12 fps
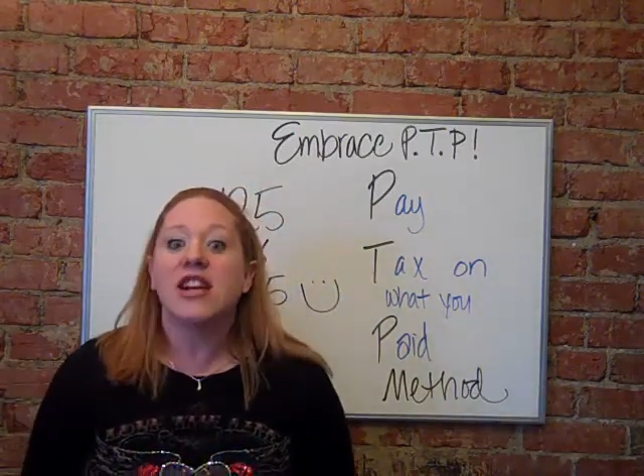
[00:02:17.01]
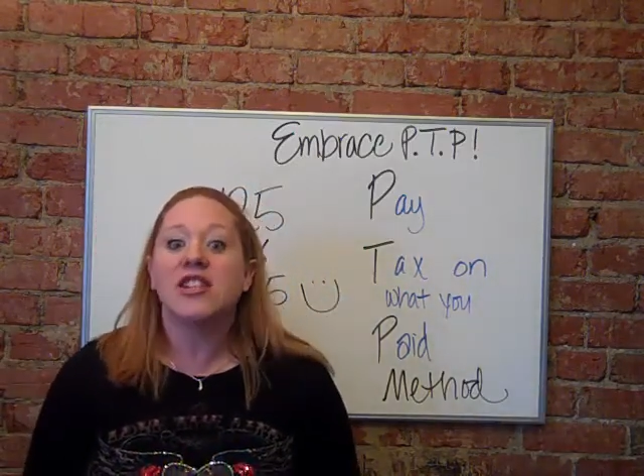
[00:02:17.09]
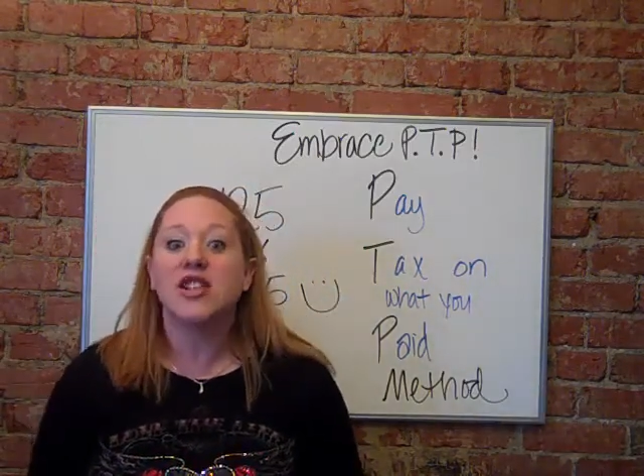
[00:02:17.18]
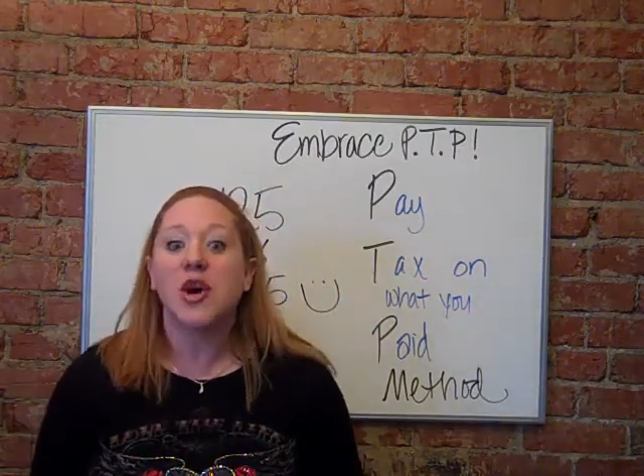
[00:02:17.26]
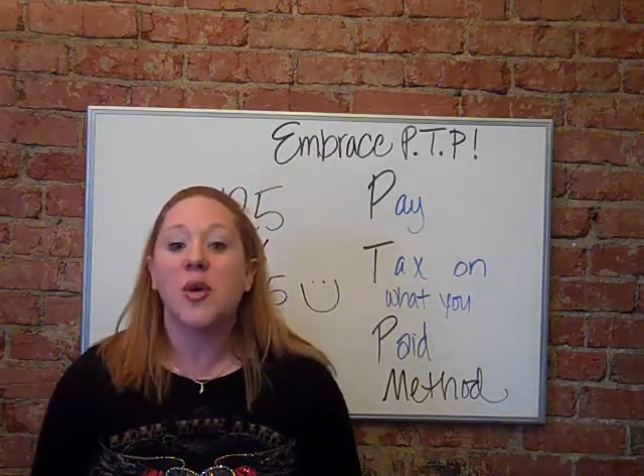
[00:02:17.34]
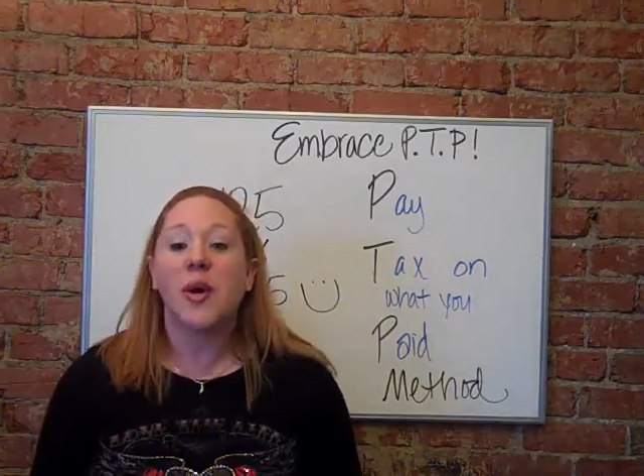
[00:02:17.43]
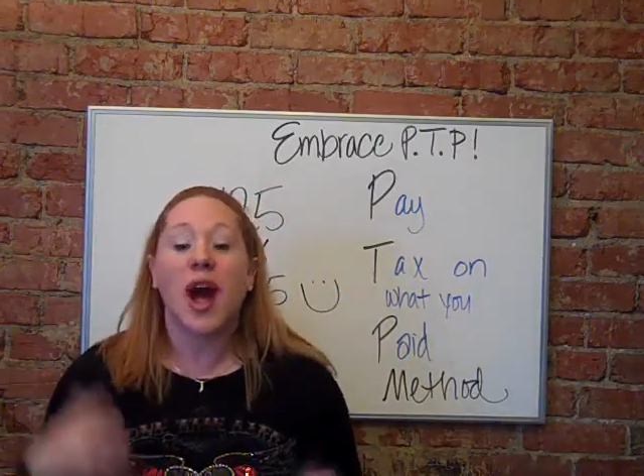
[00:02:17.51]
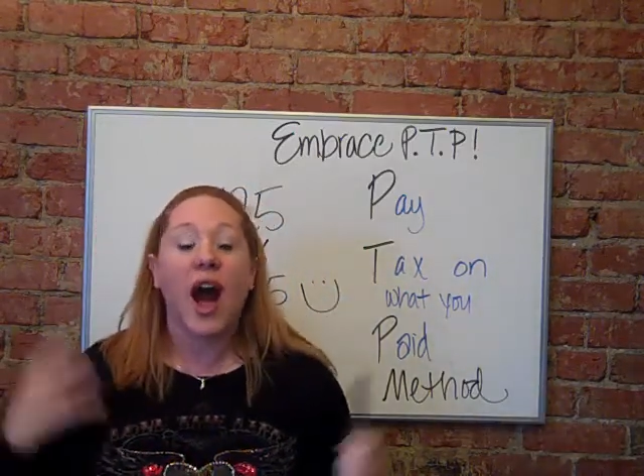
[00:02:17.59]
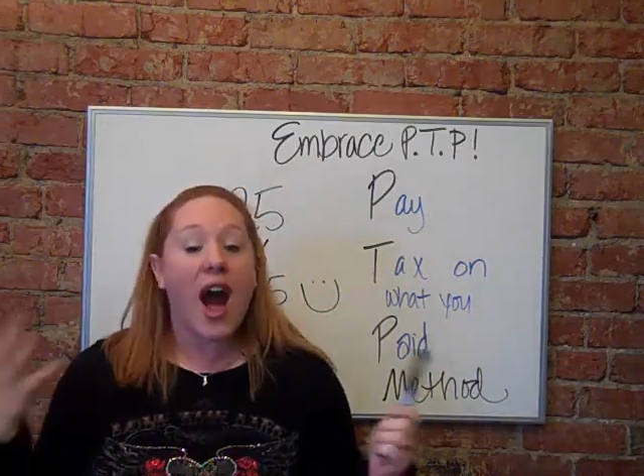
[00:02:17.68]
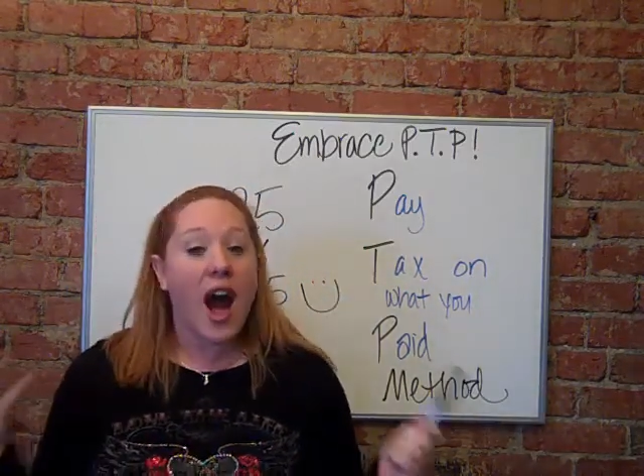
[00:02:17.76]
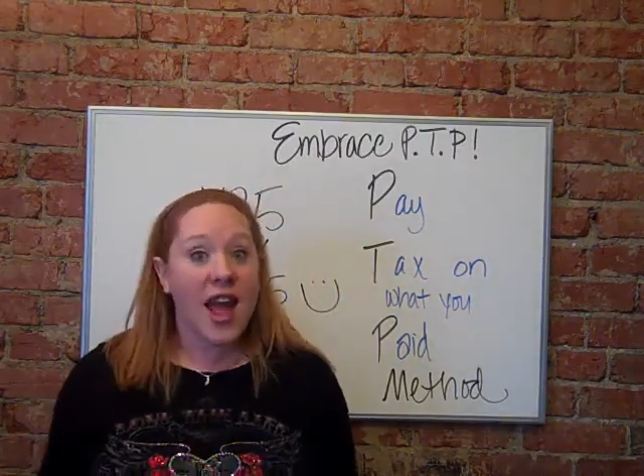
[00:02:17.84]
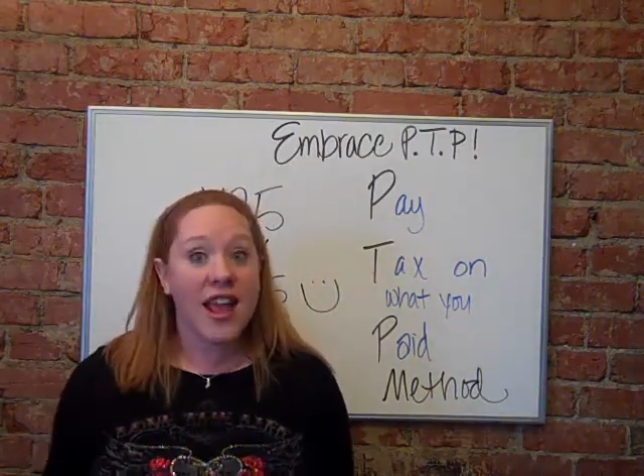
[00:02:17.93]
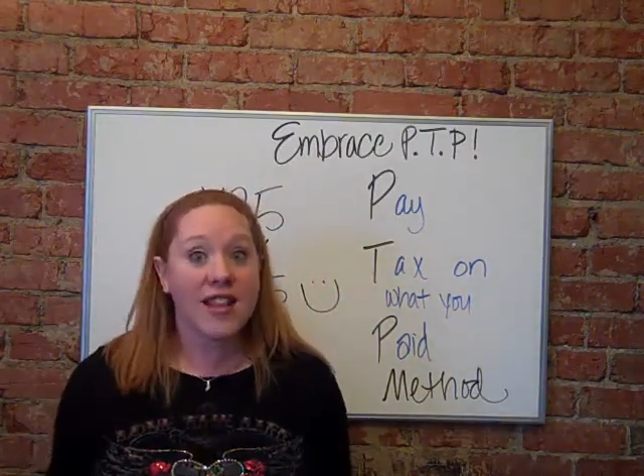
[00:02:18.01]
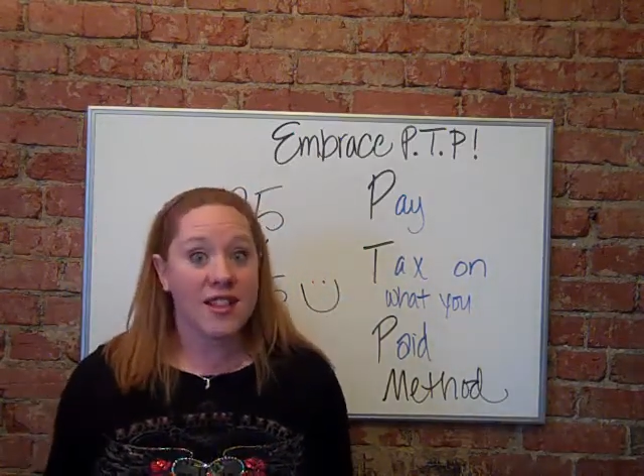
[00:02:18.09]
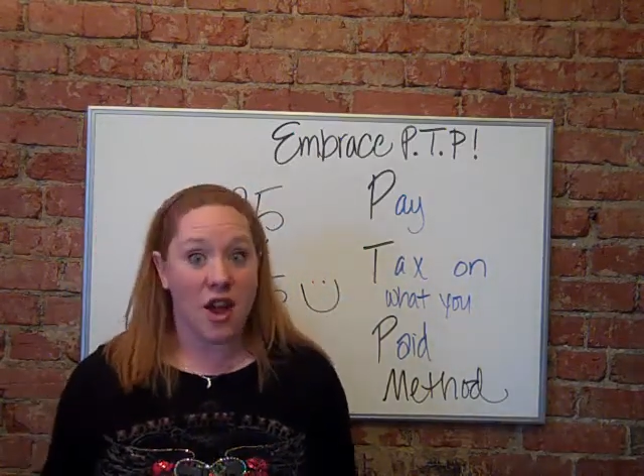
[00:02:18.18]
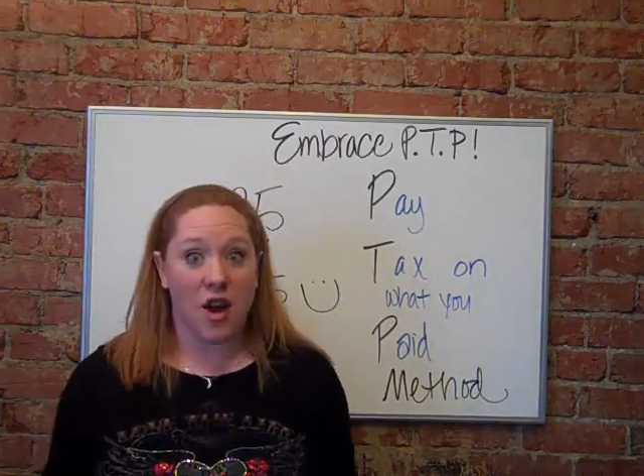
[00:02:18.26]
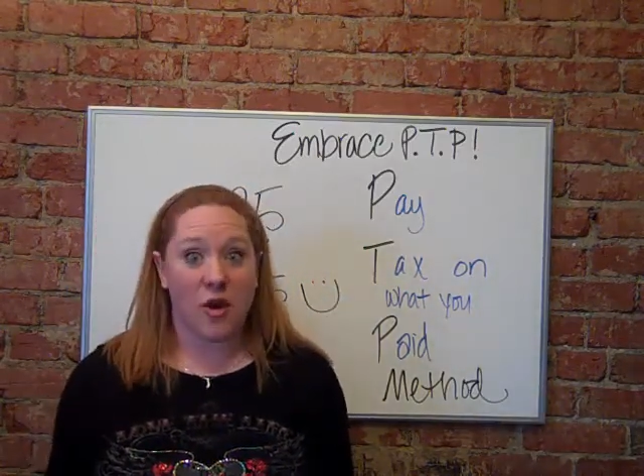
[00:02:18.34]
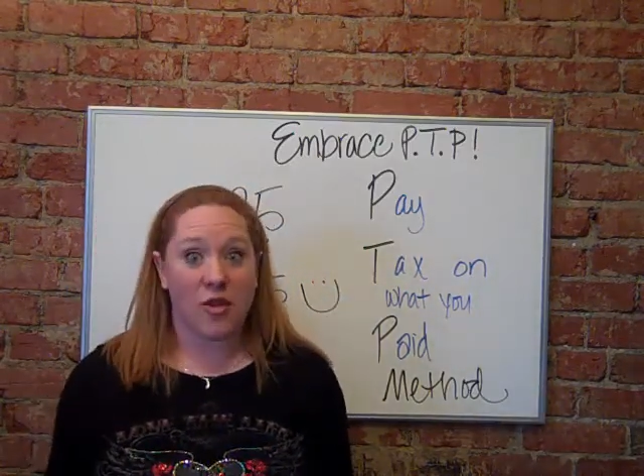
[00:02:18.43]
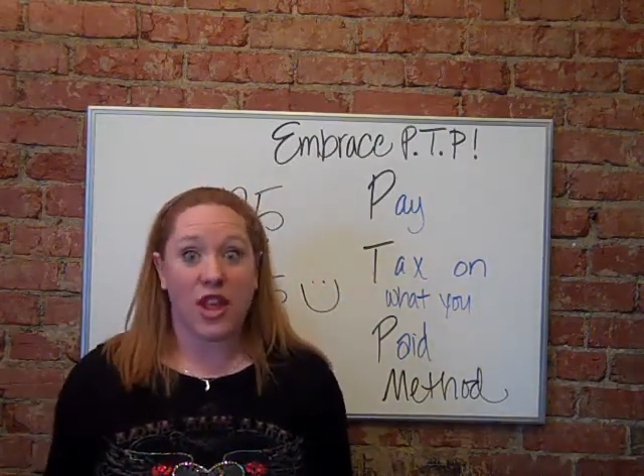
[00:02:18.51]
So I know